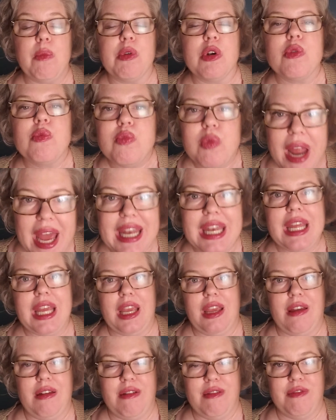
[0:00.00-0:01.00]
We're
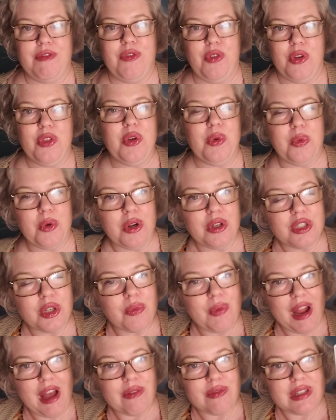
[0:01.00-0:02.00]
ready for the world
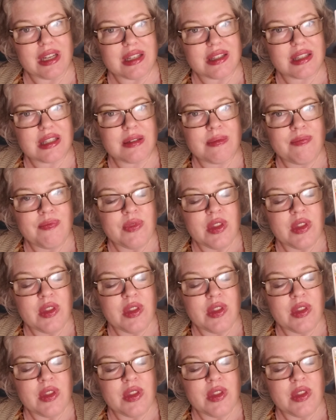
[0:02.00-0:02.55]
around us.